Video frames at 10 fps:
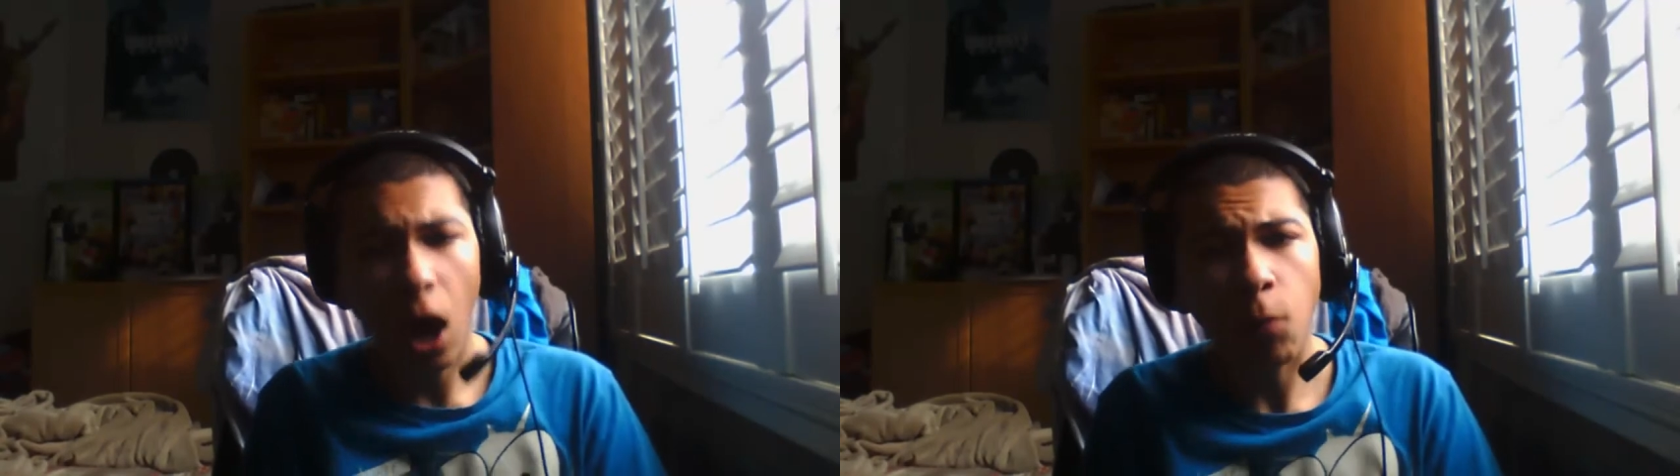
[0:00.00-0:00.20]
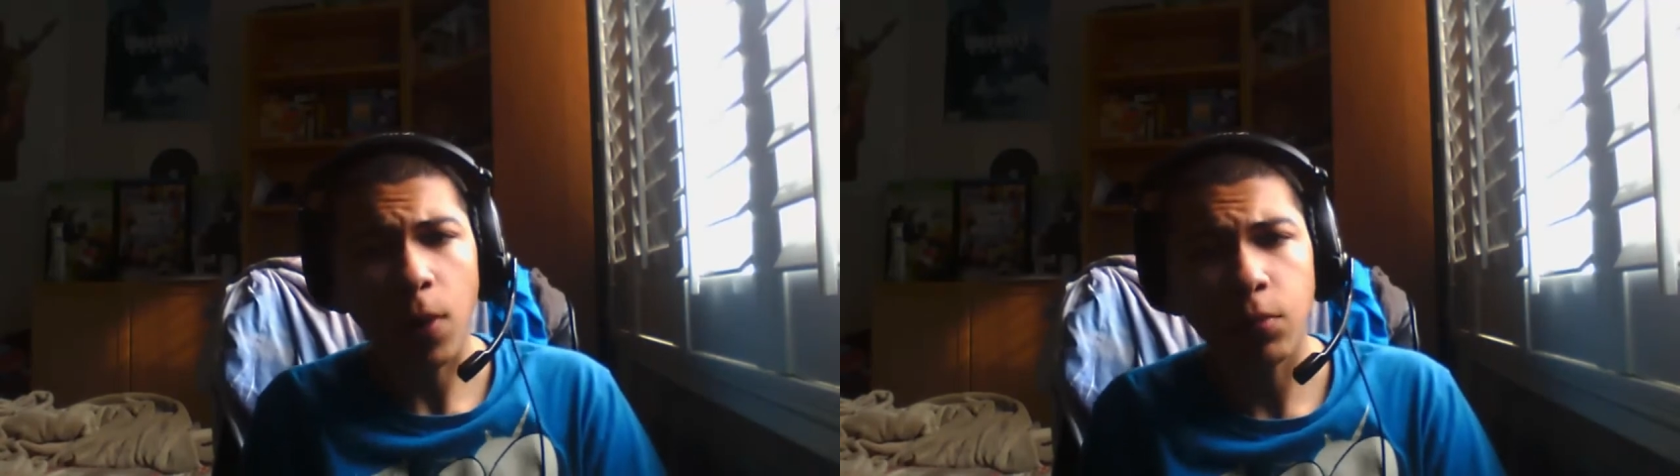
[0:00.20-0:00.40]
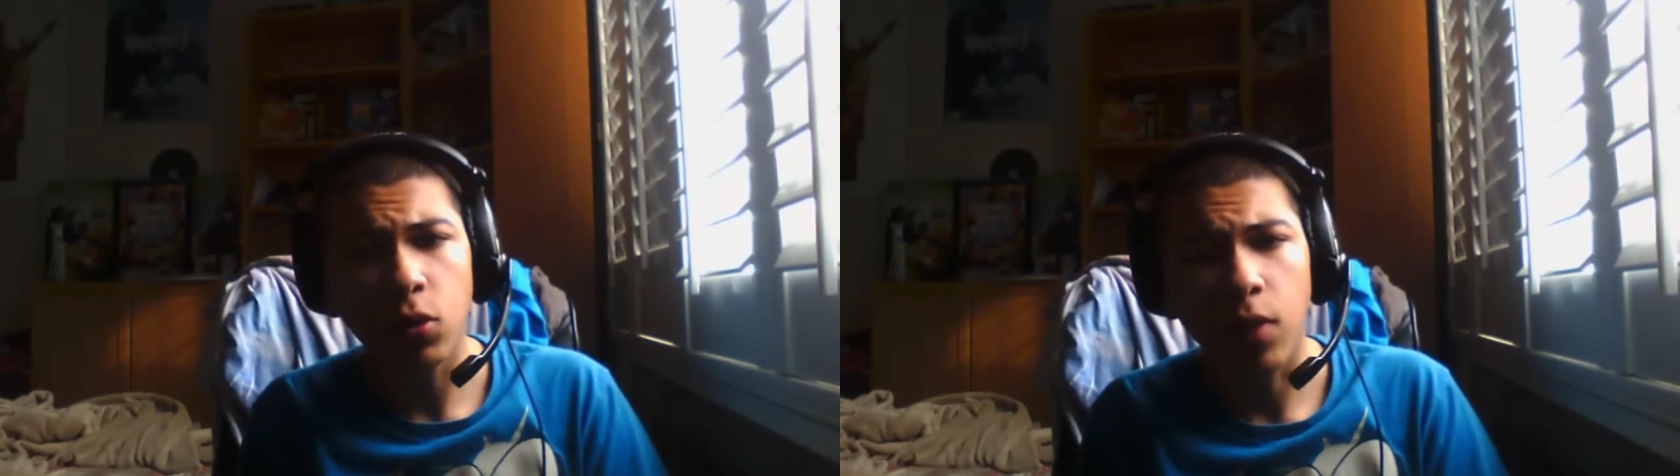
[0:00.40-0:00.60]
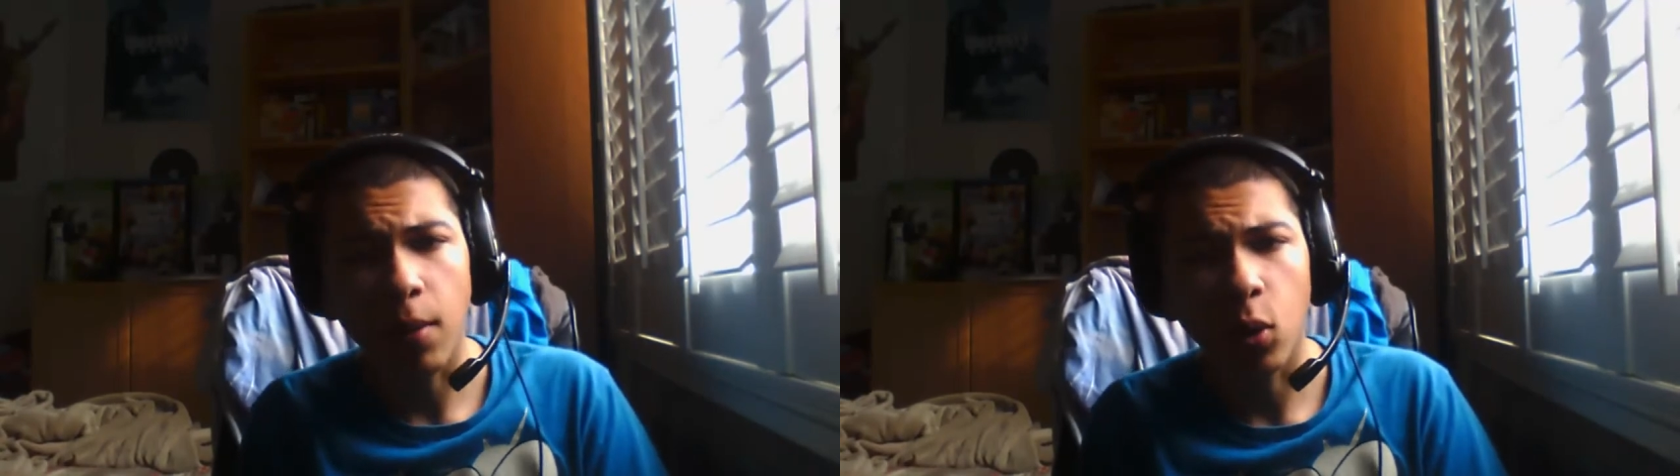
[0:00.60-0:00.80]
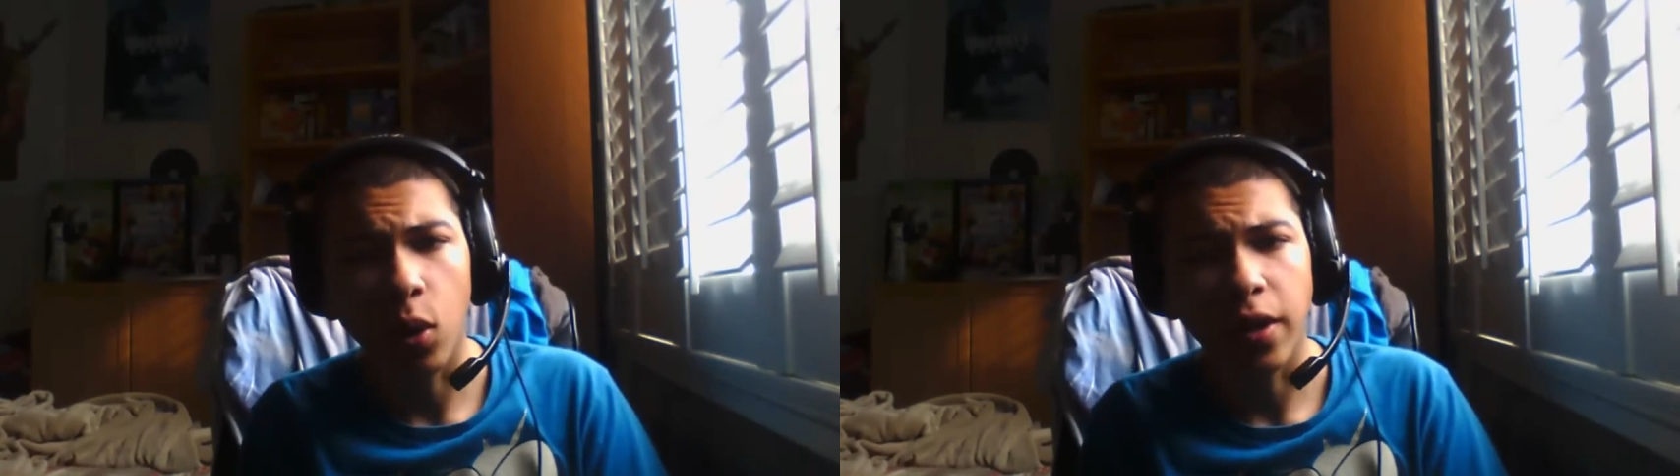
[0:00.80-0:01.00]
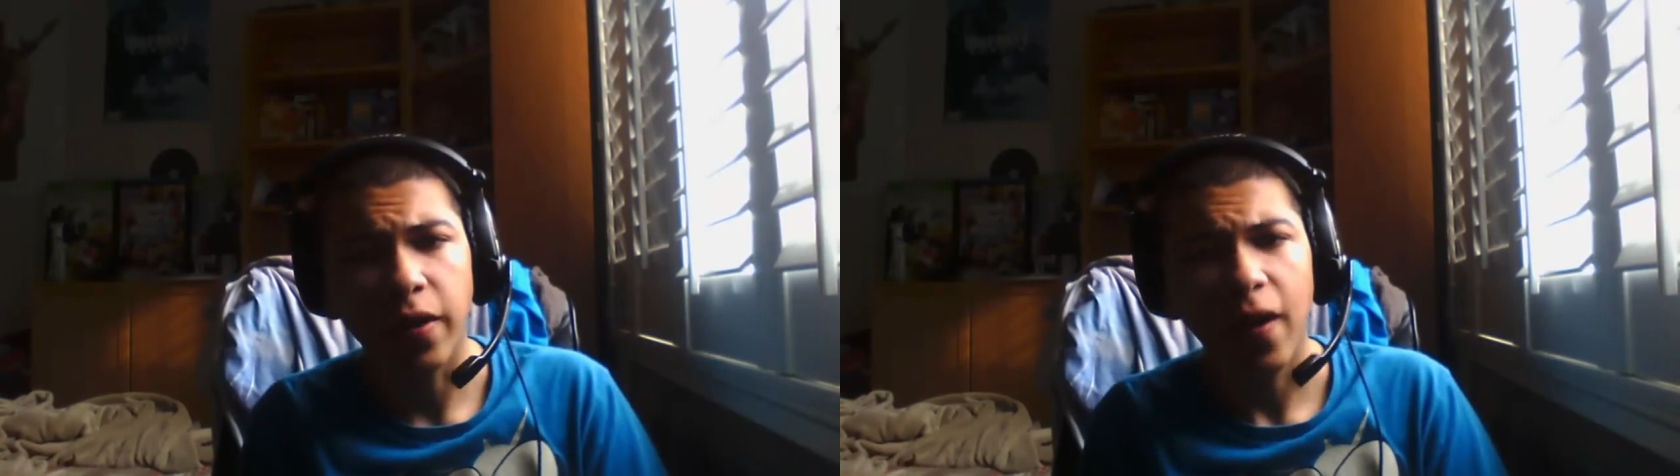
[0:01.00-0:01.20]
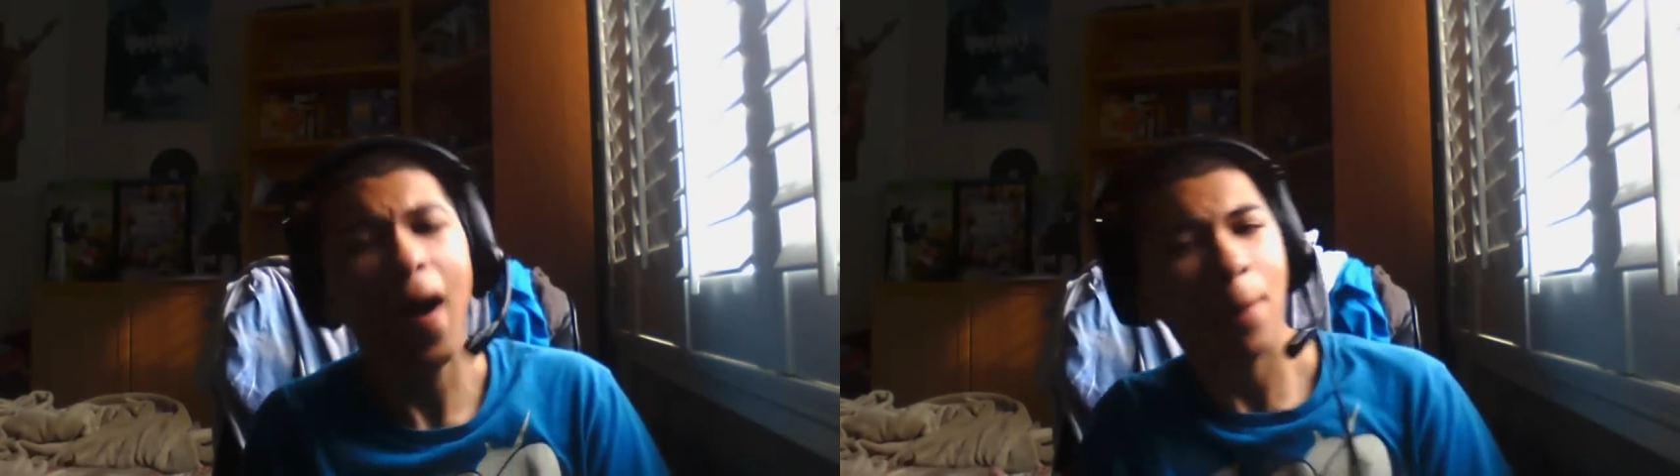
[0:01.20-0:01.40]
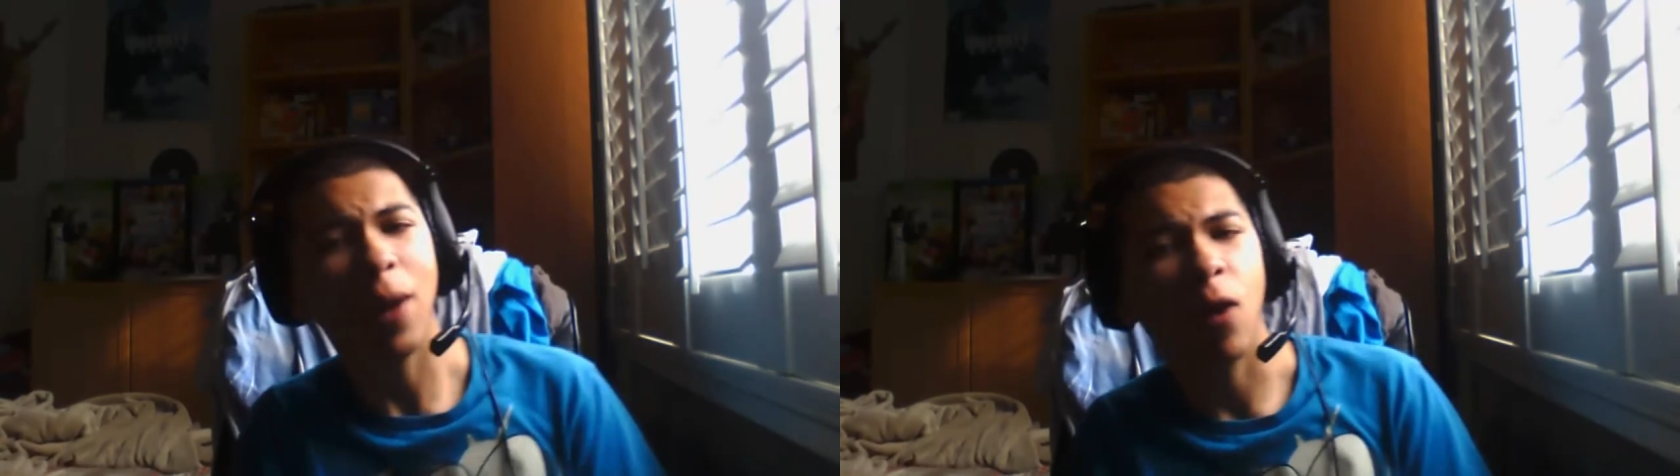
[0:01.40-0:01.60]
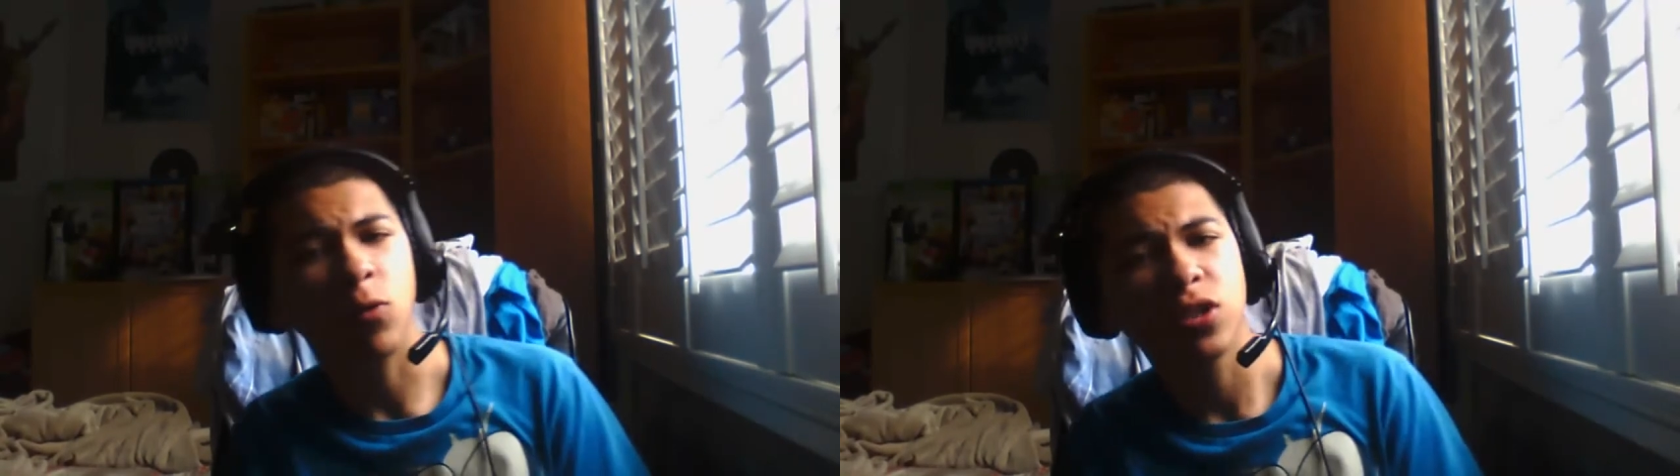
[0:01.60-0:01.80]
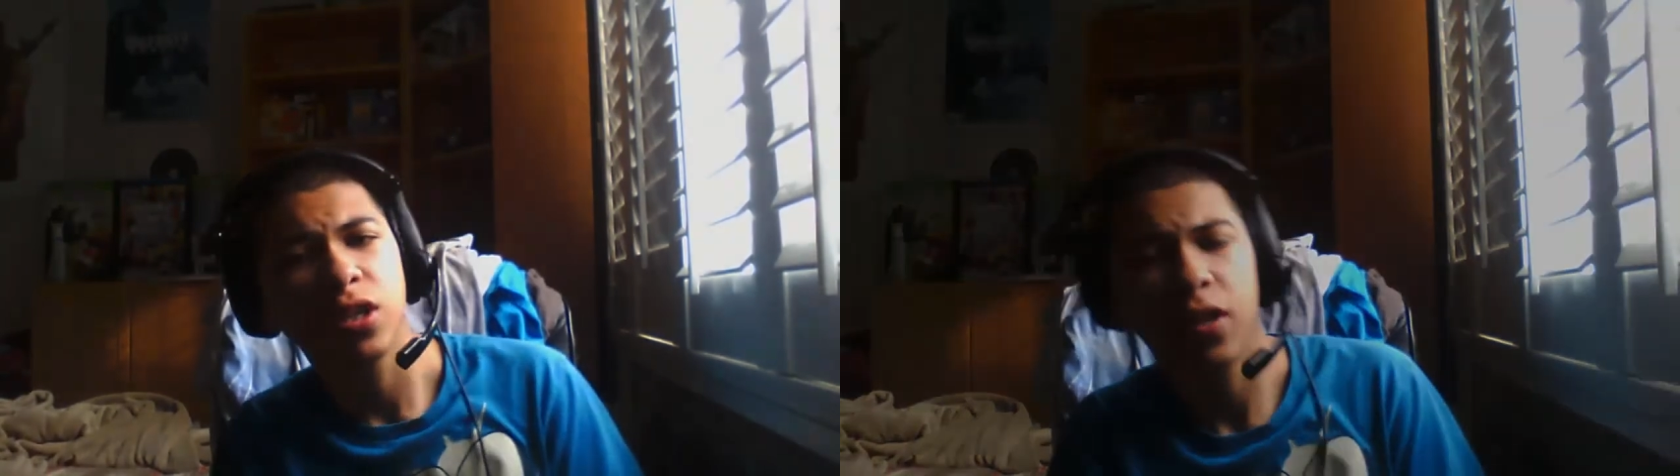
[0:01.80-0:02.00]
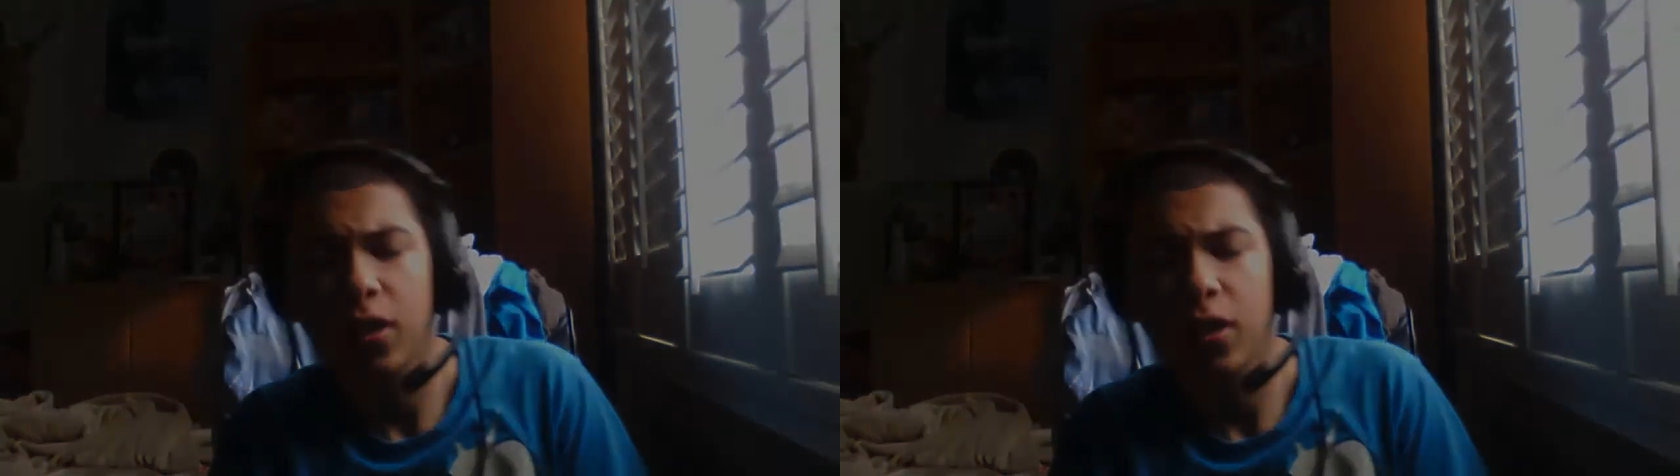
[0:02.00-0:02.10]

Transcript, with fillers: hope I proved my point. I'm out.